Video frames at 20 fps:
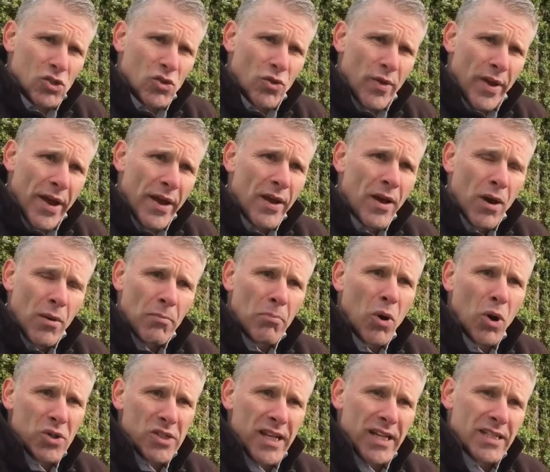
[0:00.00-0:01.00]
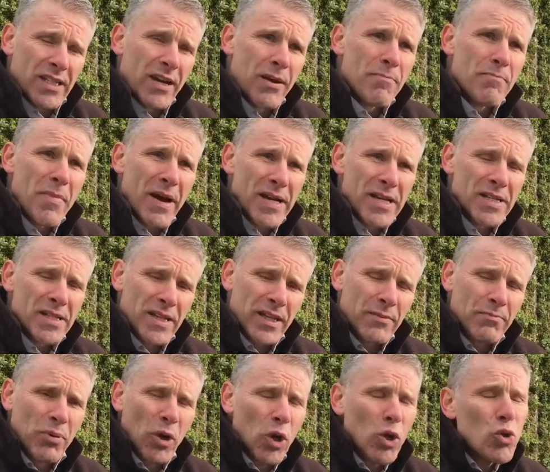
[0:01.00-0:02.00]
through it, moss has an
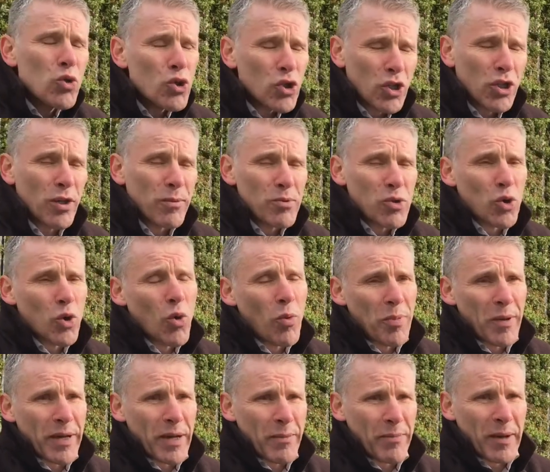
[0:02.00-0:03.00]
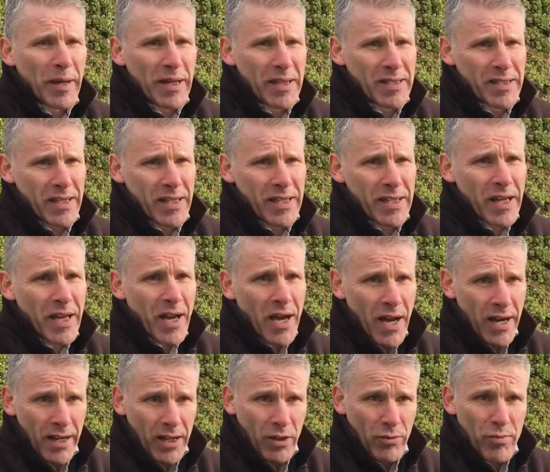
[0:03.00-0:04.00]
amazing pollution absorbing ability.
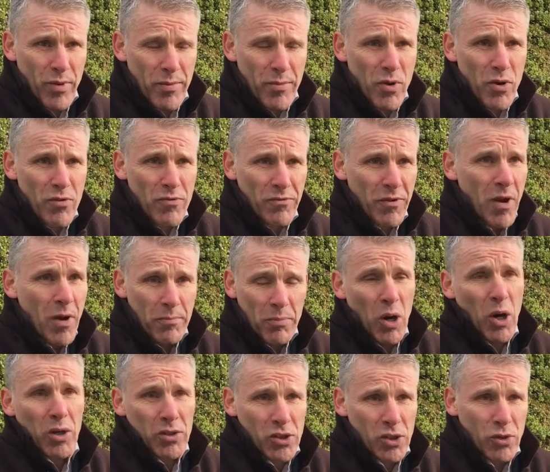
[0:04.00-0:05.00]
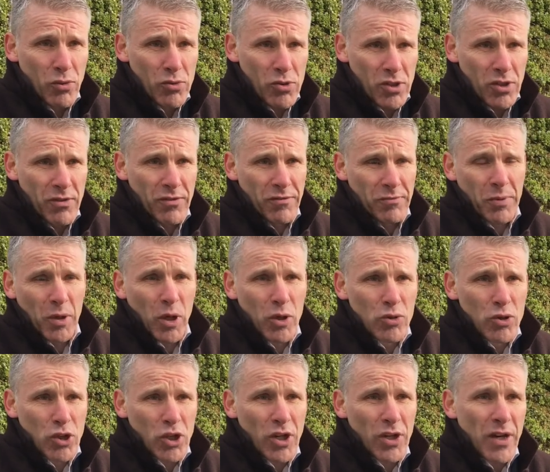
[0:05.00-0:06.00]
And it can remove particles of
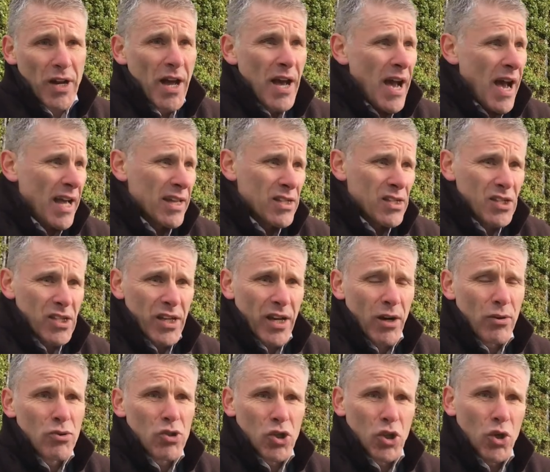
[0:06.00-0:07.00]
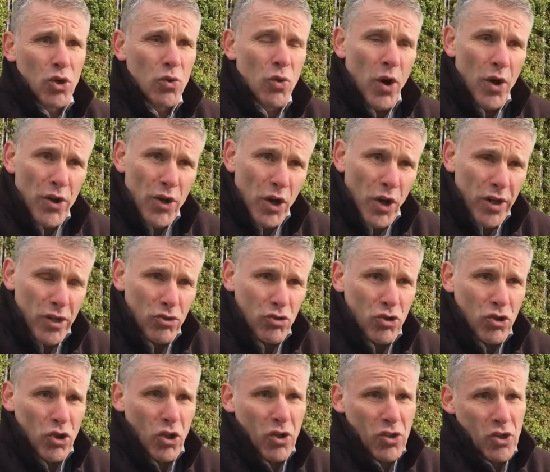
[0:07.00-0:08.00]
pollution and CO2,
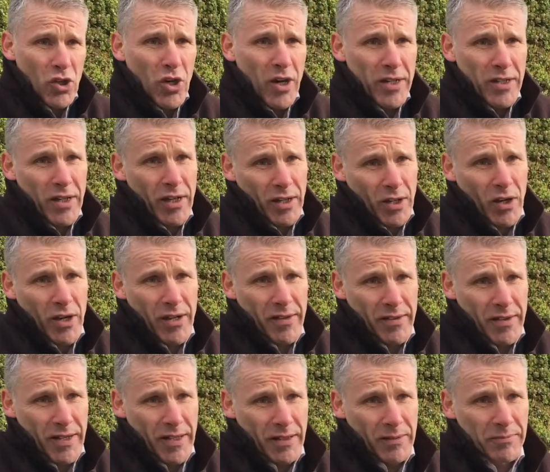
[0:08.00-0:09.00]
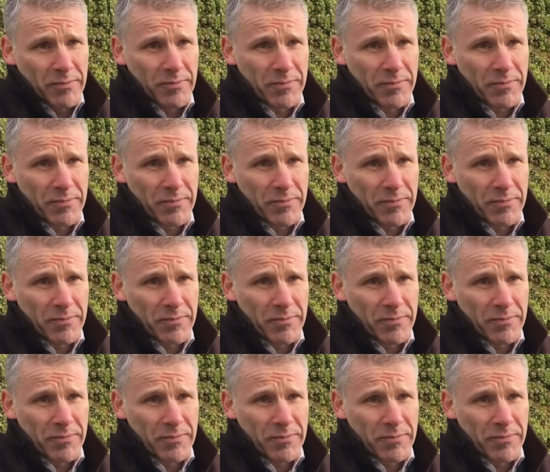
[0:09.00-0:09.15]
nitrous oxide, that kind of thing.